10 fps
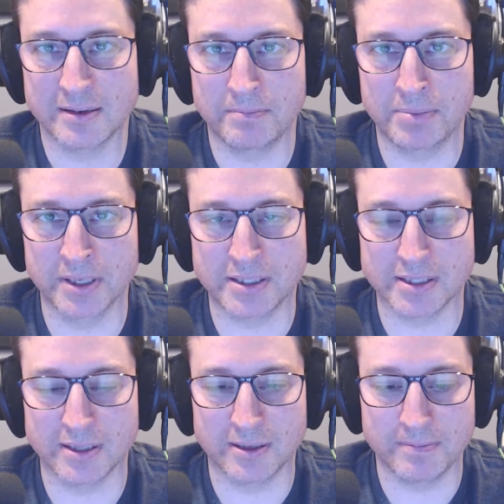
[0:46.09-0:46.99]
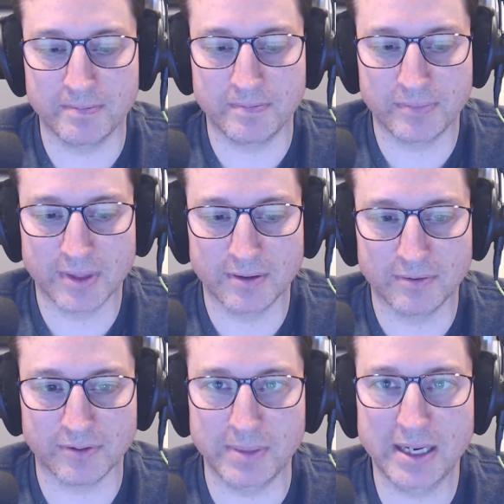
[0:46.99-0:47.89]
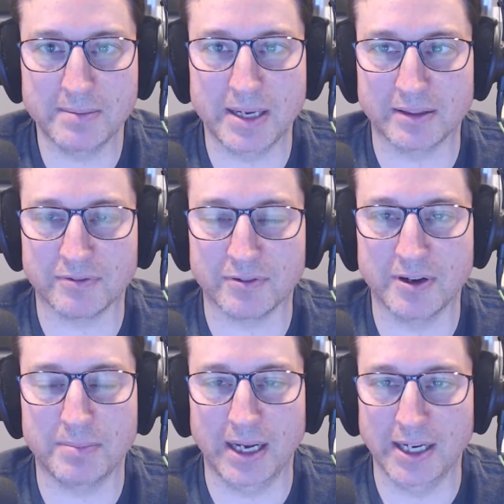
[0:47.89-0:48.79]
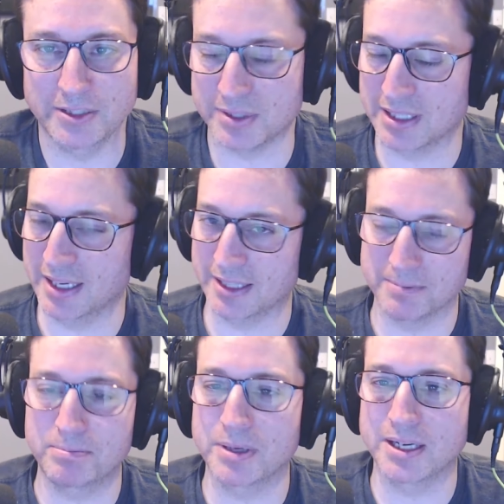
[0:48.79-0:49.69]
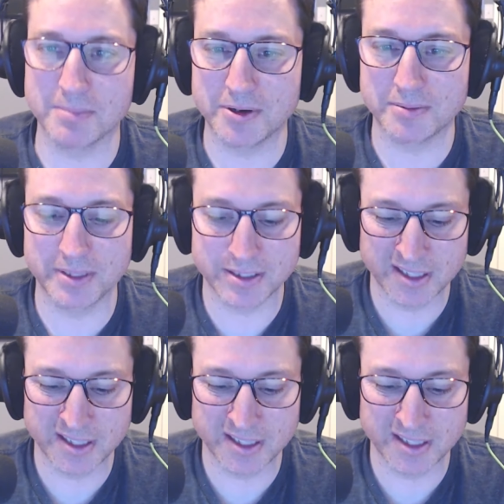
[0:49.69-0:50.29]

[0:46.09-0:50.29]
But for me to make the front page was like a big moment.